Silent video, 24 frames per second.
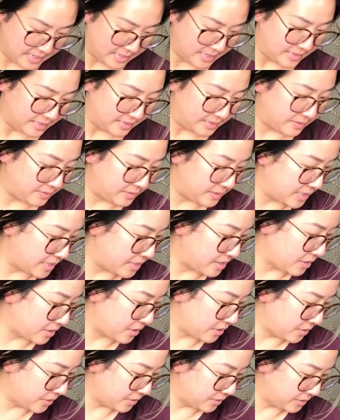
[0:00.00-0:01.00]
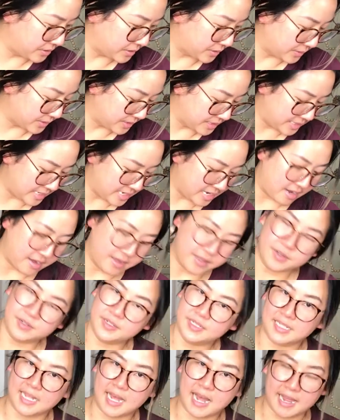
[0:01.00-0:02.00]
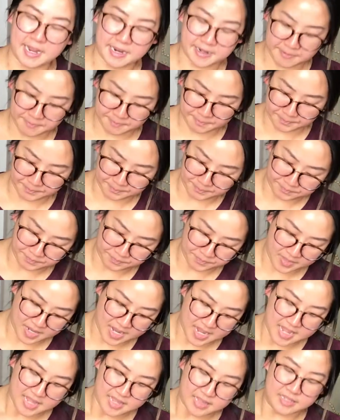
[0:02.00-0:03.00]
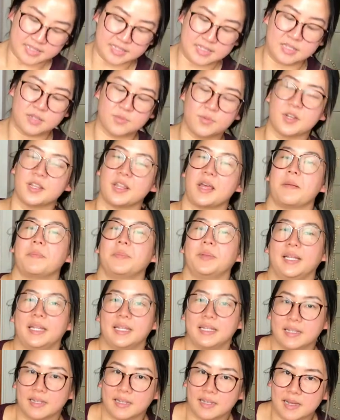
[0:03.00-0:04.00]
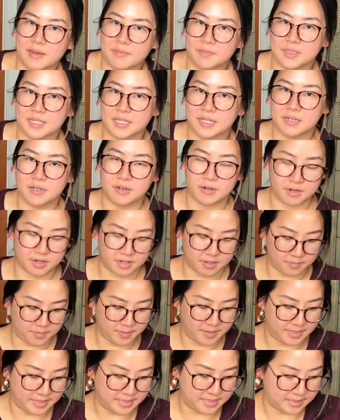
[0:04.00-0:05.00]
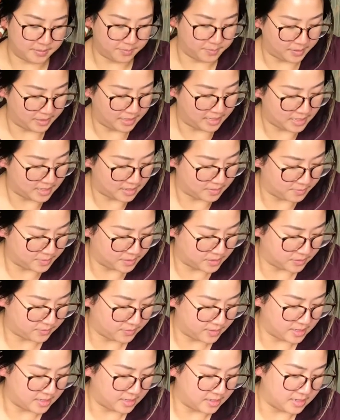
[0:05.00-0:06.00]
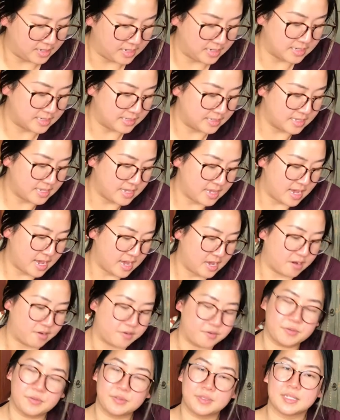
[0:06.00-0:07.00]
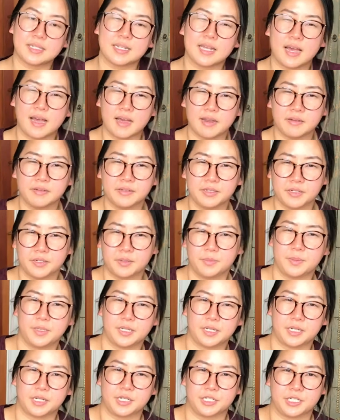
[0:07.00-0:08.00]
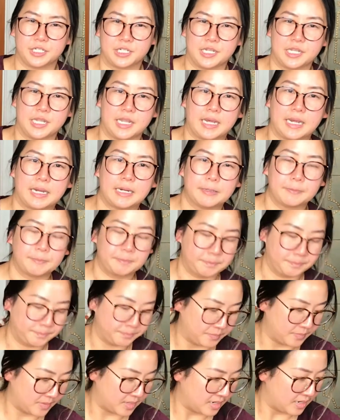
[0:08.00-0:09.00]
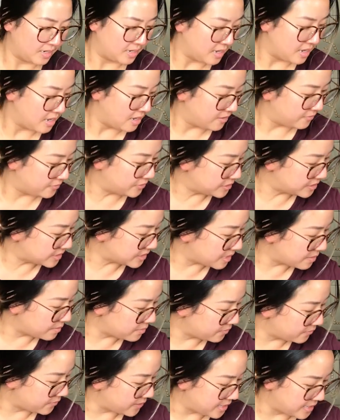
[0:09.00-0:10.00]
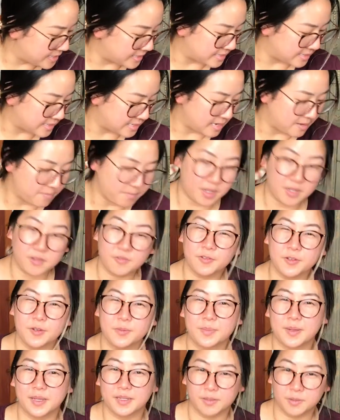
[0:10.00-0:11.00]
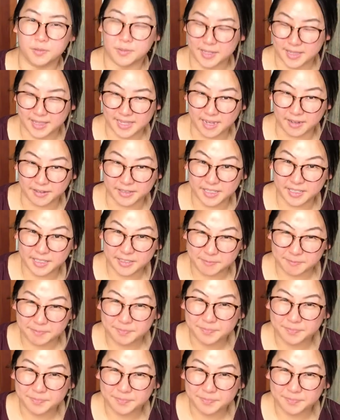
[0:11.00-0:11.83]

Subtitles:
So it's going to curl towards the other side. This is where that blanket comes in. You're going to place a blanket between the knees and the ankles to add a little bit of cushion there. For some of us, it might feel better without it.